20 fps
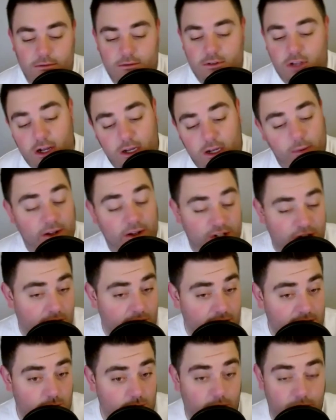talk about
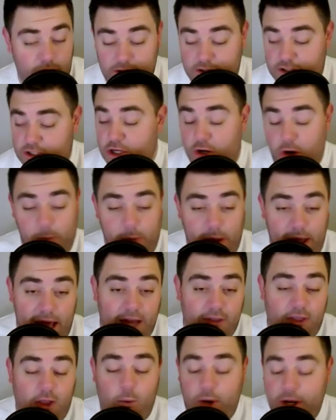Jarris, whether it's good or
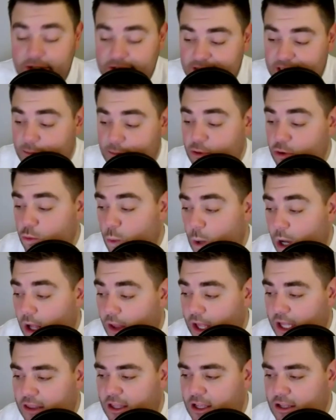bad. They want to see him do
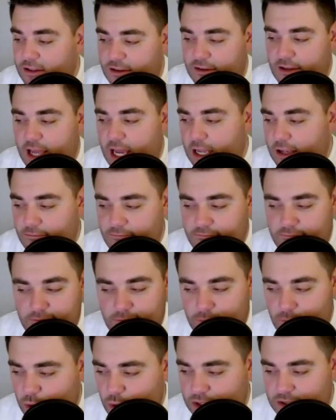well. I think tonight
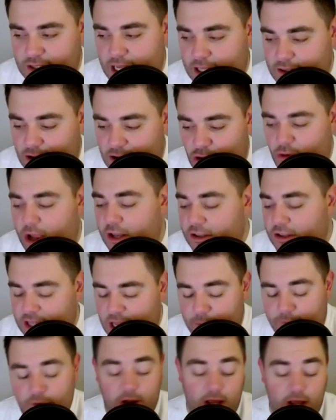was not the greatest
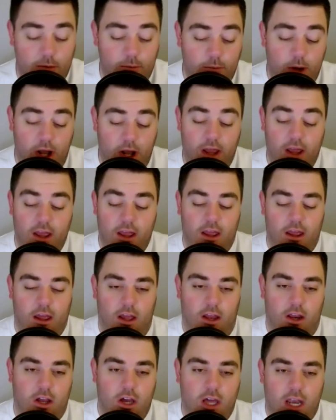game for him, but
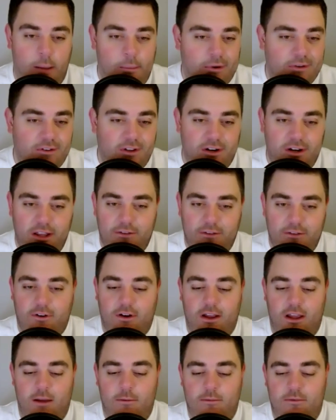good opportunity
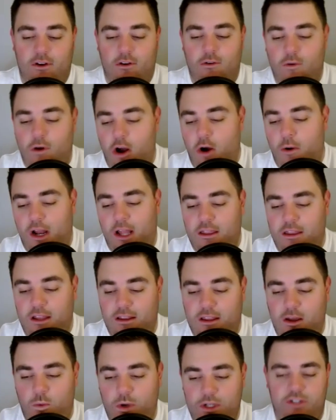for him to grow. And I
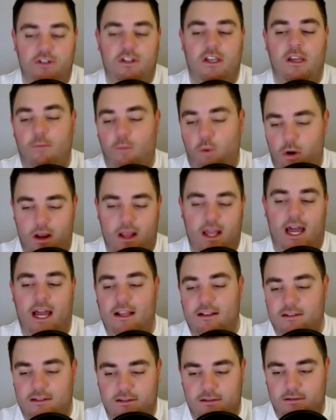think that once you get more
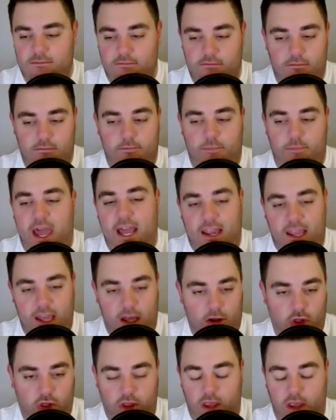guys back
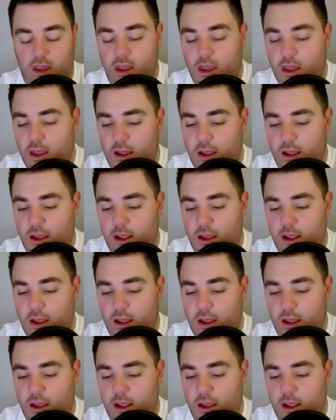healthy,